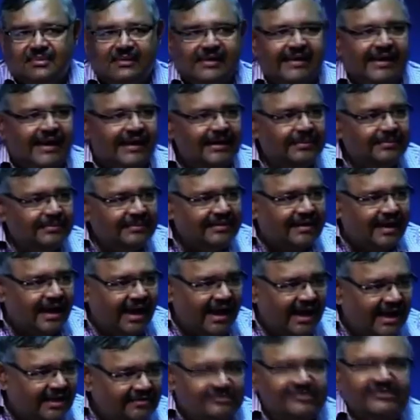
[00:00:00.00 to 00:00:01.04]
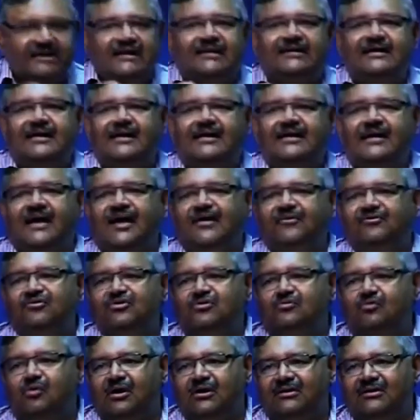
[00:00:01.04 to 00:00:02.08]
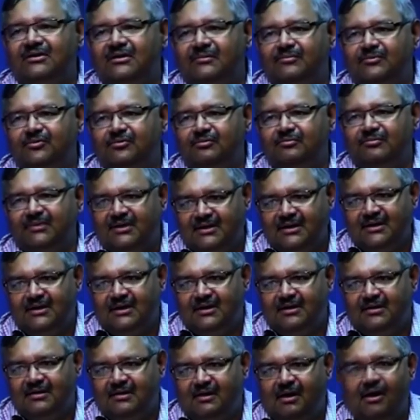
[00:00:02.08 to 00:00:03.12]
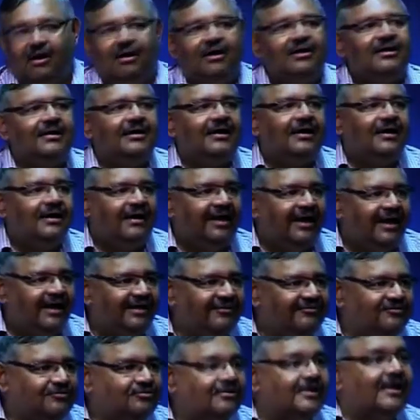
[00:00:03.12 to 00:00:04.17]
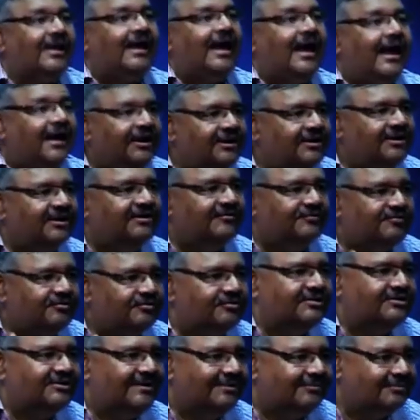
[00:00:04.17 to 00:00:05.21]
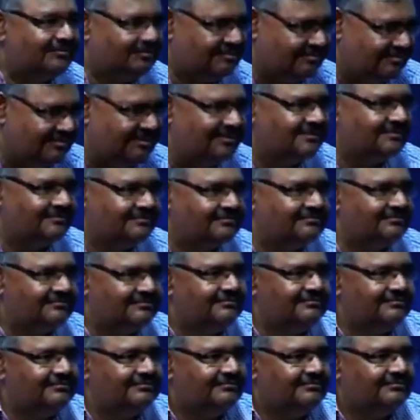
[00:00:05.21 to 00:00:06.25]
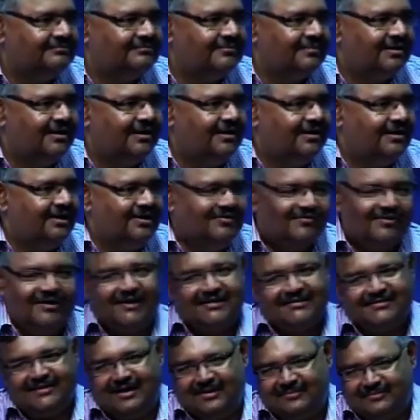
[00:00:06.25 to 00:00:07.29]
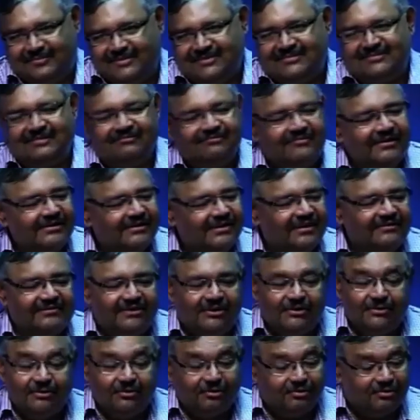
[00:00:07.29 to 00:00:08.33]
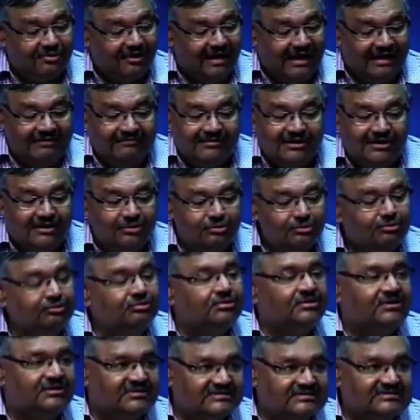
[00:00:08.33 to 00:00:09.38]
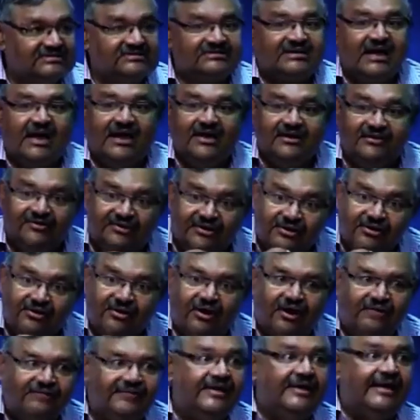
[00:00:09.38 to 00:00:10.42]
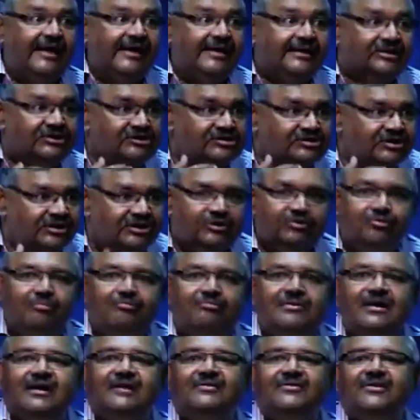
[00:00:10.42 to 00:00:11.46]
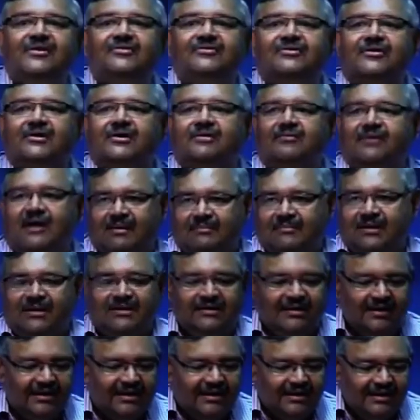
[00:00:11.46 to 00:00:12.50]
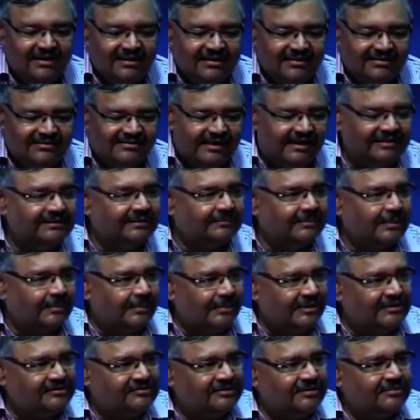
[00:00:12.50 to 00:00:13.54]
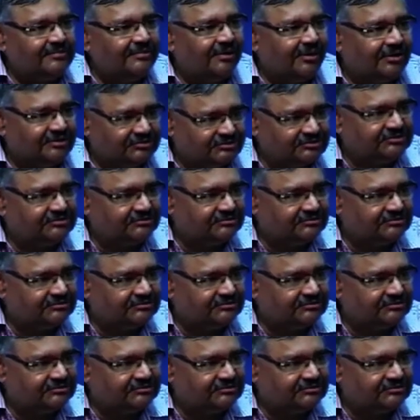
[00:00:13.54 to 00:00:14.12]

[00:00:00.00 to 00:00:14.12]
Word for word: can be as detailed as you want them to be or as you can afford them to be. For example, someone can say, no, I will do a sizing of an engine to meet this requirement inside the propulsion box.